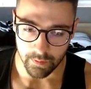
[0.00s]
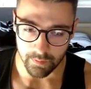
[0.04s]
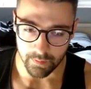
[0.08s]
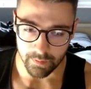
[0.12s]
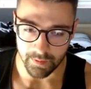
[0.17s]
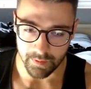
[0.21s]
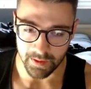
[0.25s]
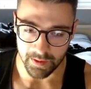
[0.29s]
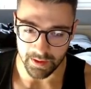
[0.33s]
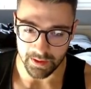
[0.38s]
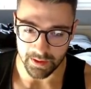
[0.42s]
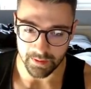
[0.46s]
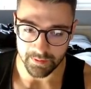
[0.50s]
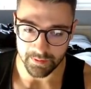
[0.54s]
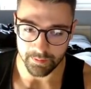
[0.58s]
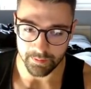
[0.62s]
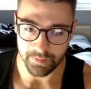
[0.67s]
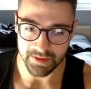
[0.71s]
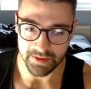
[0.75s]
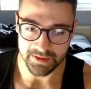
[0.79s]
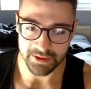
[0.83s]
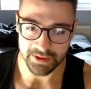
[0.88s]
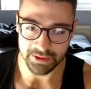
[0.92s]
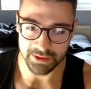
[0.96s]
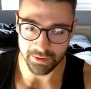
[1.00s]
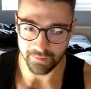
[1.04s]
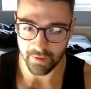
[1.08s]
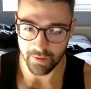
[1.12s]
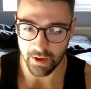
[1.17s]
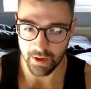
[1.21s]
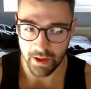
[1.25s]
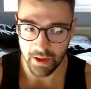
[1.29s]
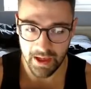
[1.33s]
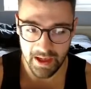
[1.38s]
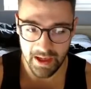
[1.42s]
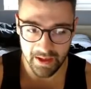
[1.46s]
the position of our
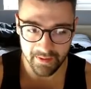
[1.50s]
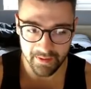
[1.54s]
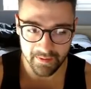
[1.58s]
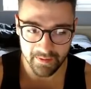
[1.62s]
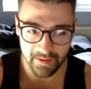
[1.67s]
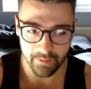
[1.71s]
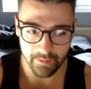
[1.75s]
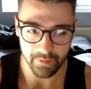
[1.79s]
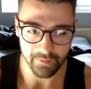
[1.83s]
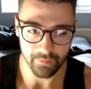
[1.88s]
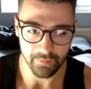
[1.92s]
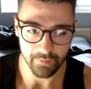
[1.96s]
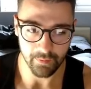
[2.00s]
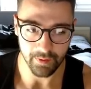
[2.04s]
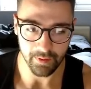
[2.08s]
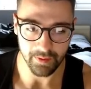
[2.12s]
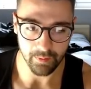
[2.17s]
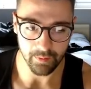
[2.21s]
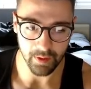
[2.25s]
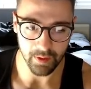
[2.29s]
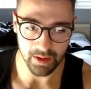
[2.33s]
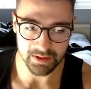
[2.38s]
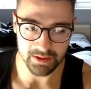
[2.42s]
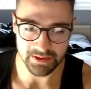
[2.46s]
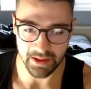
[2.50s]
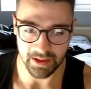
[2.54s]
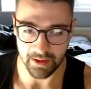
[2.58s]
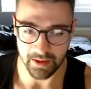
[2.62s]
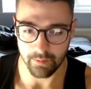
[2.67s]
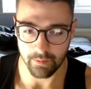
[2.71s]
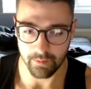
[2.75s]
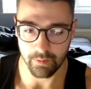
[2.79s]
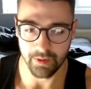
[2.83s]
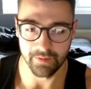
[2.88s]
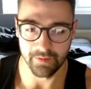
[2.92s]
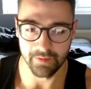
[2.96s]
head that we've already worked
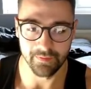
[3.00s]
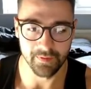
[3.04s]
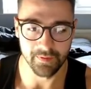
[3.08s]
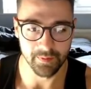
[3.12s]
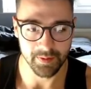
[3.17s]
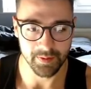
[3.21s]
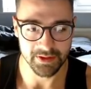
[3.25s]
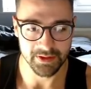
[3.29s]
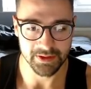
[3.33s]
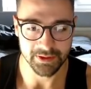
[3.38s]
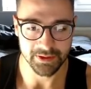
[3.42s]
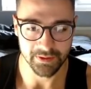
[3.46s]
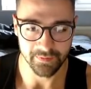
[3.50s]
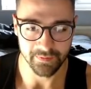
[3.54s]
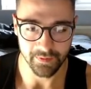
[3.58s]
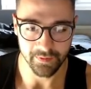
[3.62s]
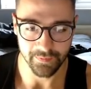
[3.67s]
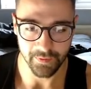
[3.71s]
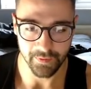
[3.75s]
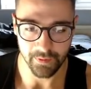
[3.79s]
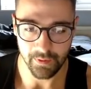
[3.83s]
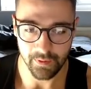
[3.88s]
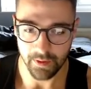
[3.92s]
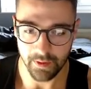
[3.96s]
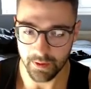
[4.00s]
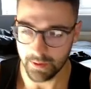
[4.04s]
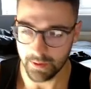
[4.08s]
out with the position of the food.